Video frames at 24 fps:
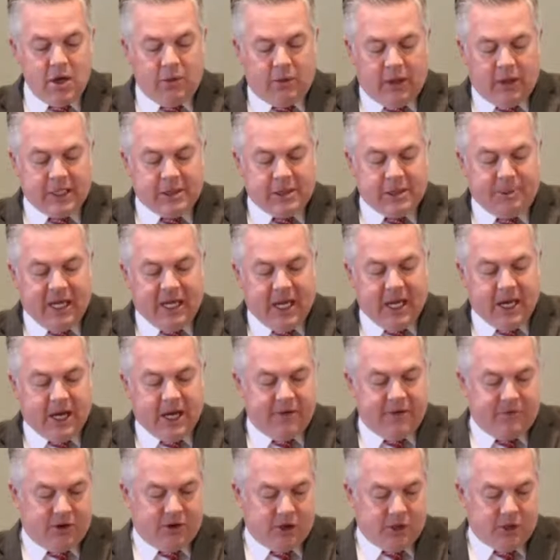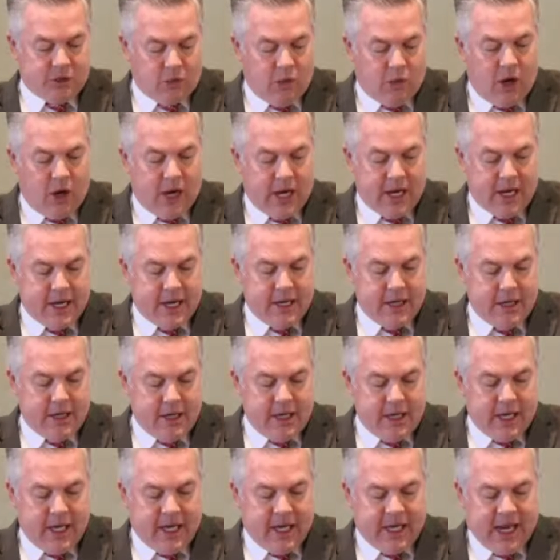Well, let's begin in verse 1.
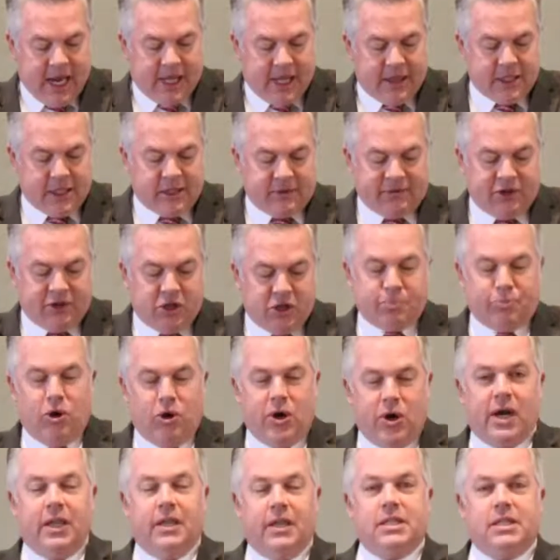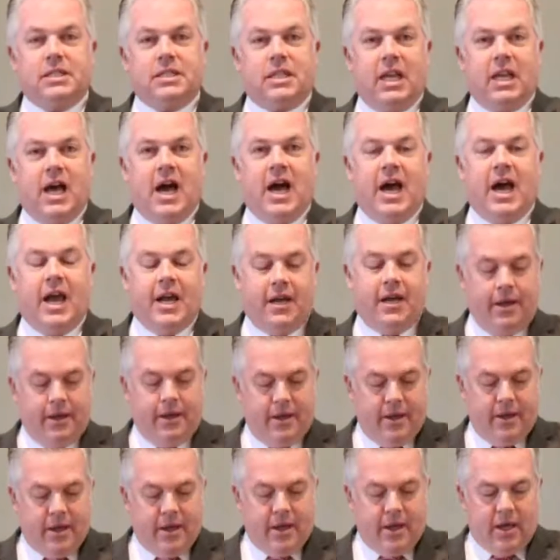Again, this first point on the slide
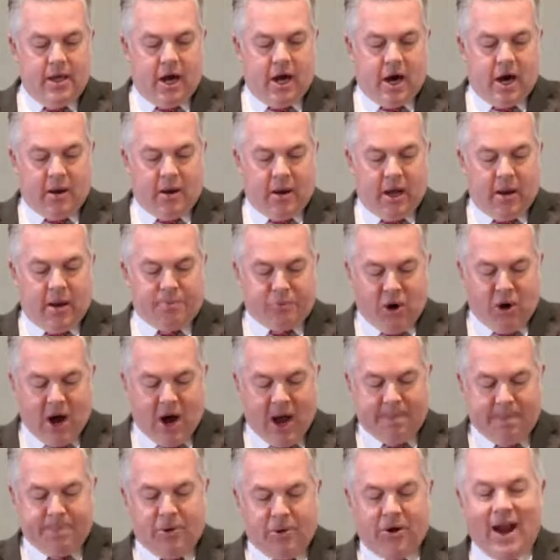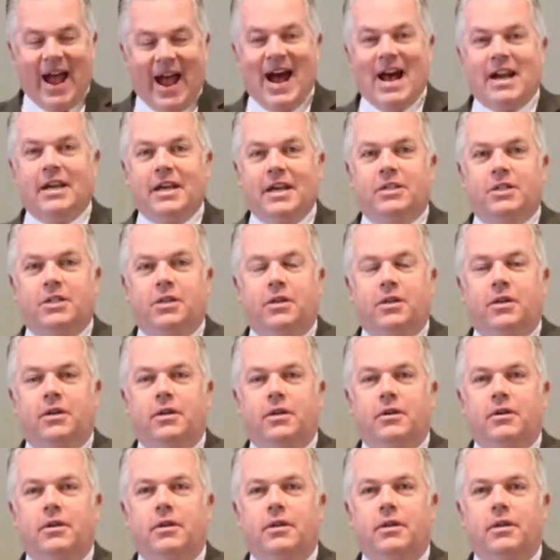our, a proper
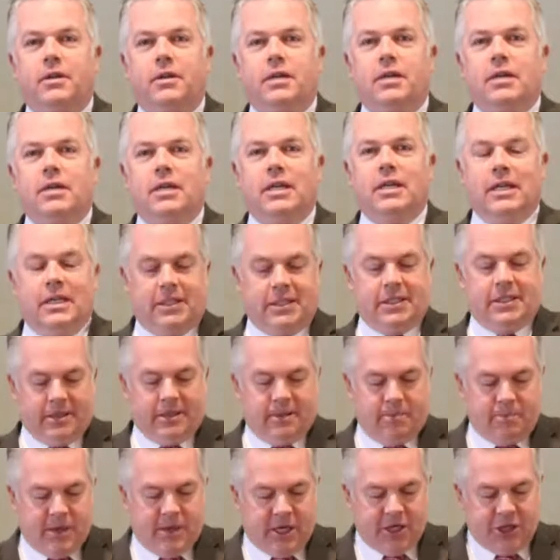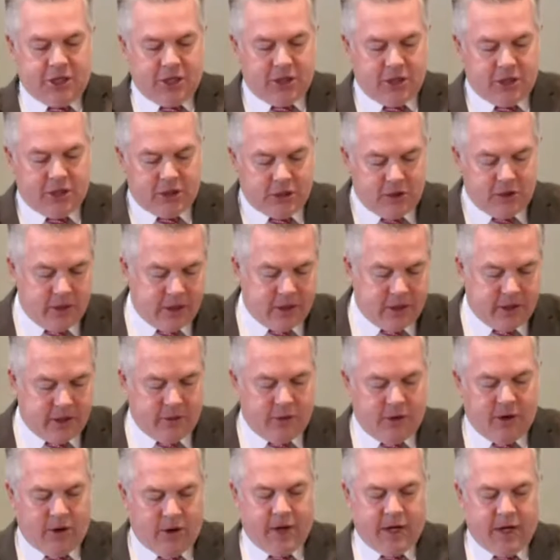attitude is submission to
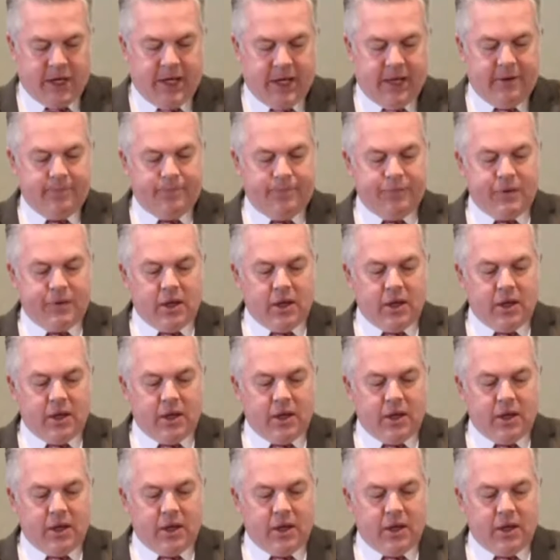authority.